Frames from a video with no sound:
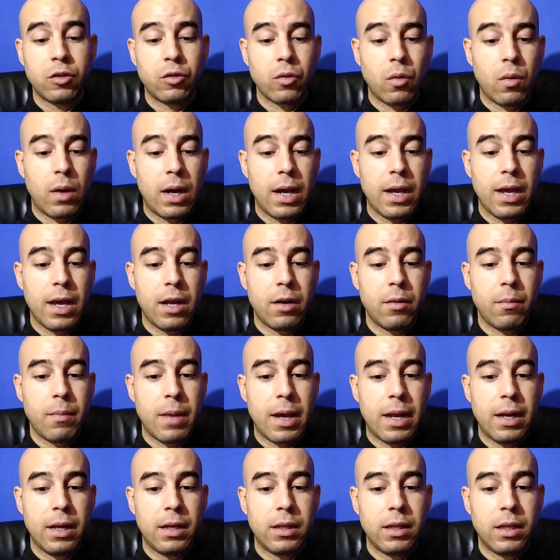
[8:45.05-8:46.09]
So I
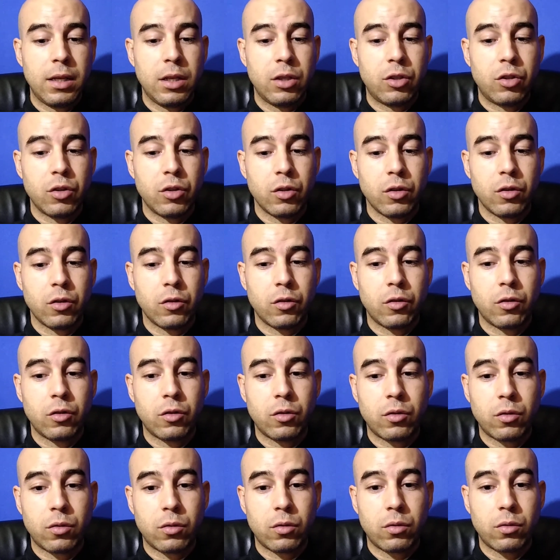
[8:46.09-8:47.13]
automatically just
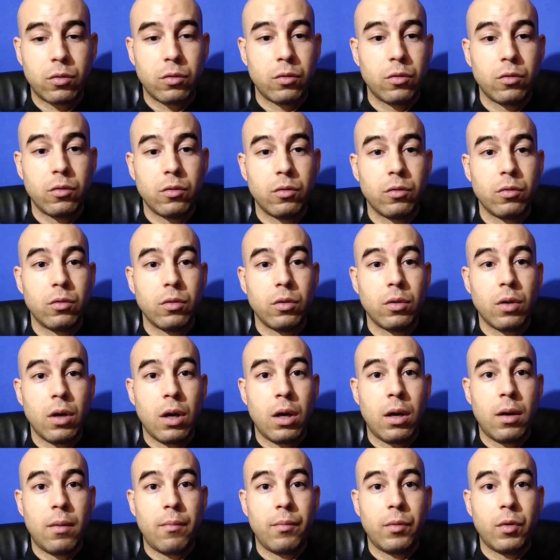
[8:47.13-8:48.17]

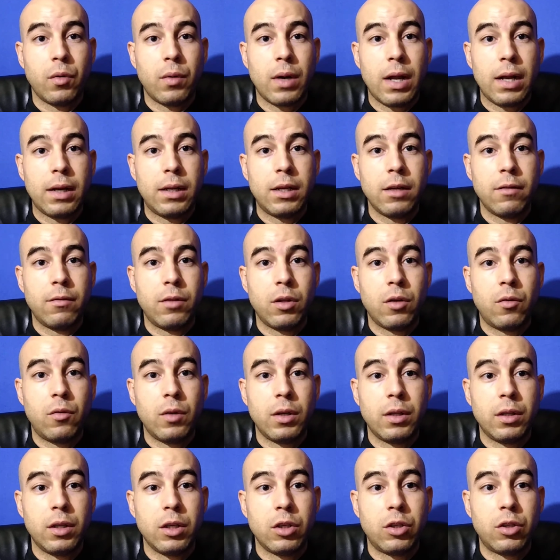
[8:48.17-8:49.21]
do not give the
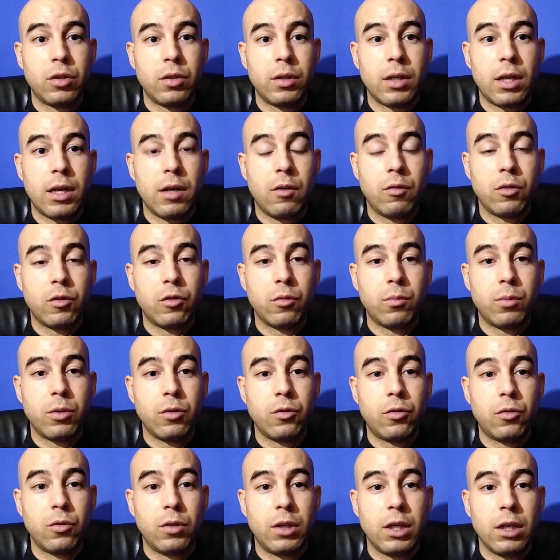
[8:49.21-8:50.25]
rendition that I was
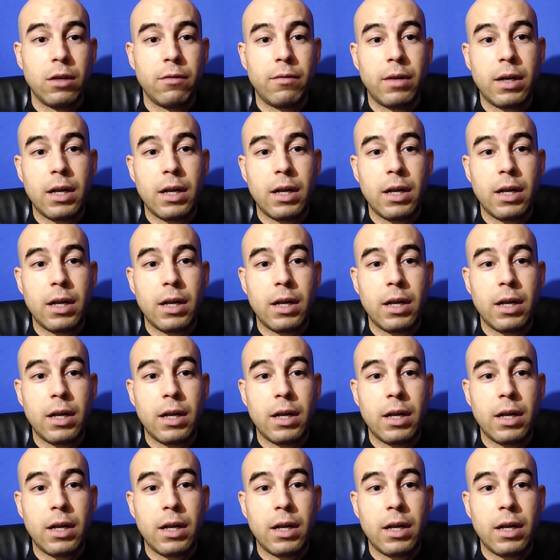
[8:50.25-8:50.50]
supposed to give,